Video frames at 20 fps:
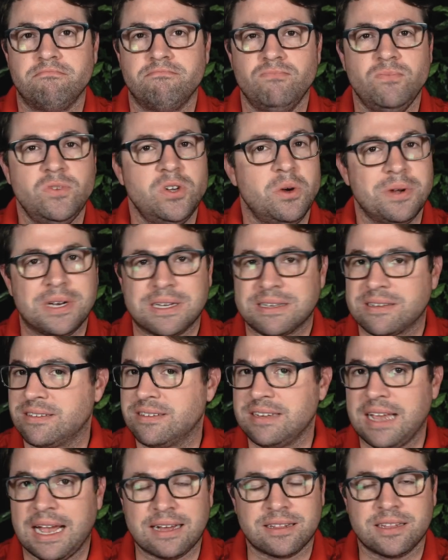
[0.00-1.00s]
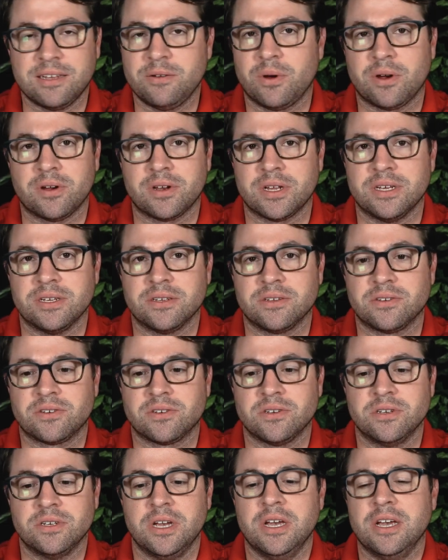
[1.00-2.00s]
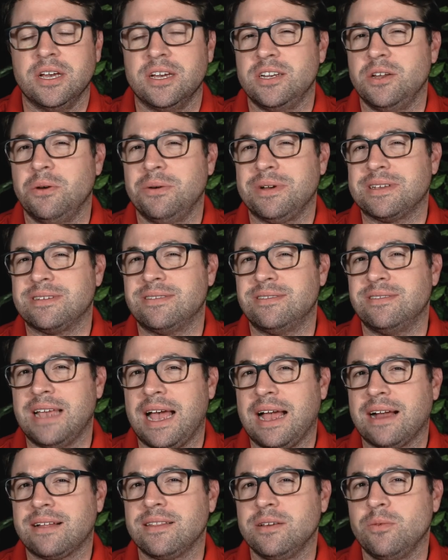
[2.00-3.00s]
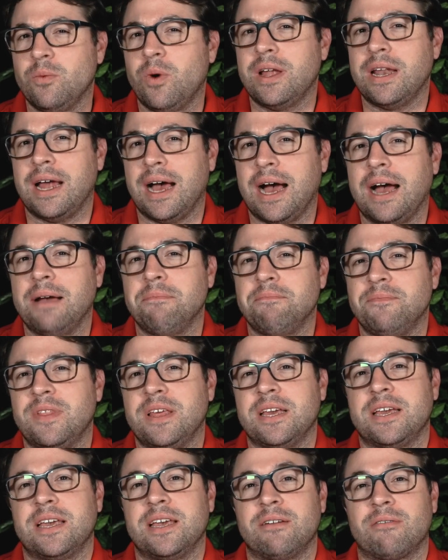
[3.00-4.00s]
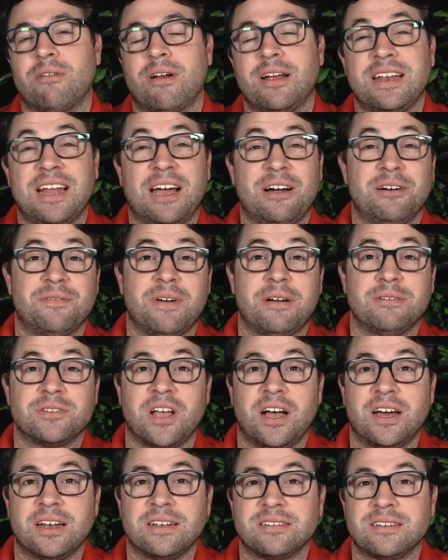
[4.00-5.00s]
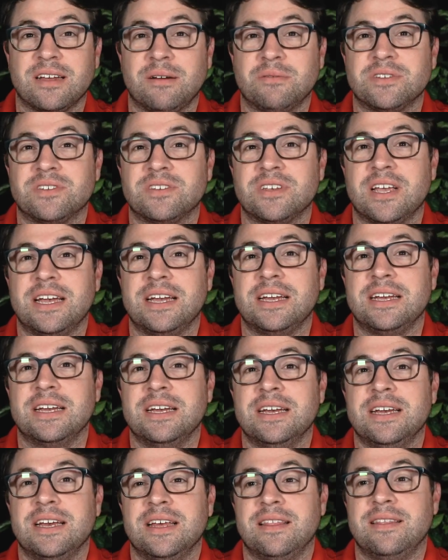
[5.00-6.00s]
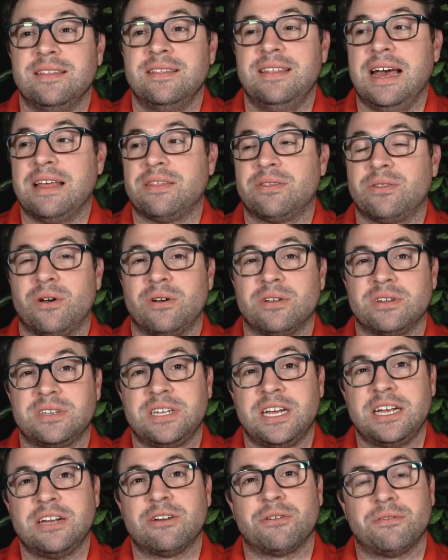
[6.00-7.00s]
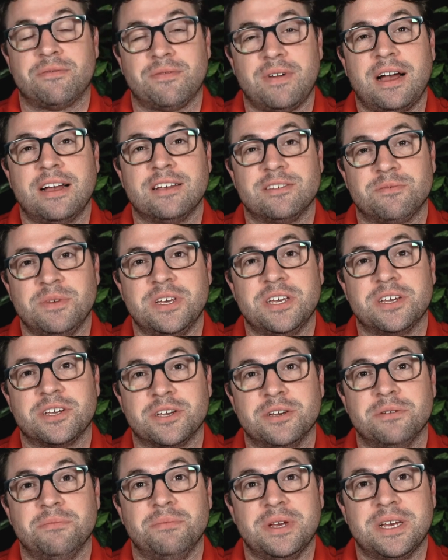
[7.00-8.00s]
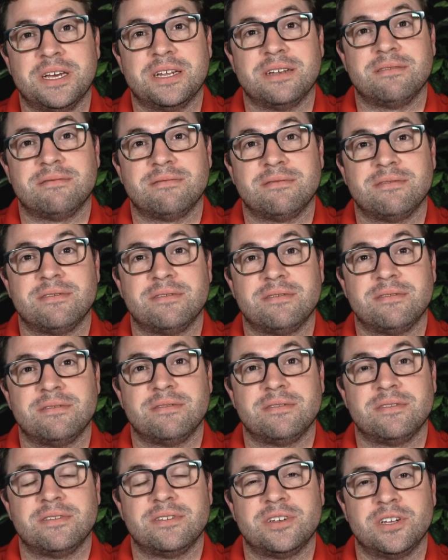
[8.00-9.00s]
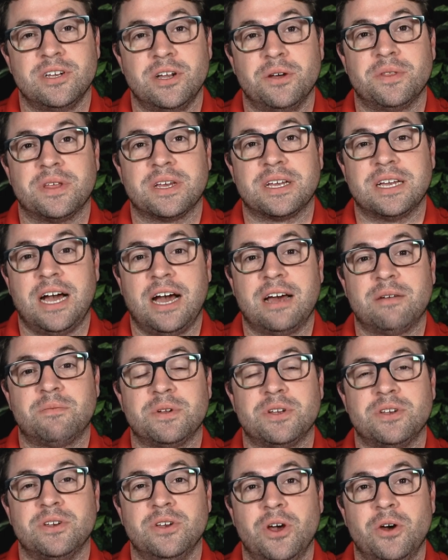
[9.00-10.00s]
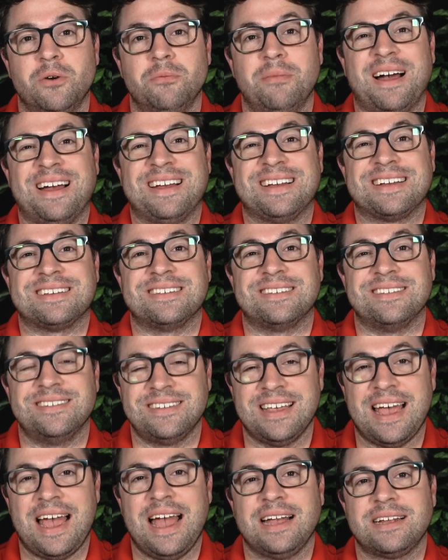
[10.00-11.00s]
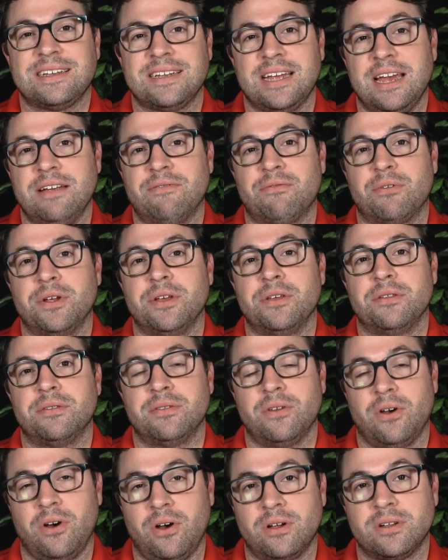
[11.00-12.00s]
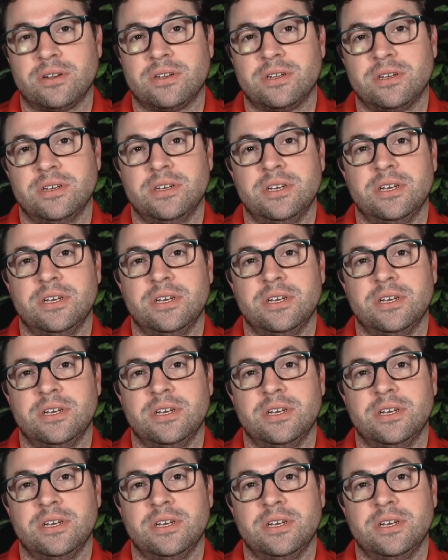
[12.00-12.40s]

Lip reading: Know it exactly where it is. Know exactly what I'm thinking right now. If I was honest, I would say that thought terrifies me a good bit. To know that God would know my exact every thought.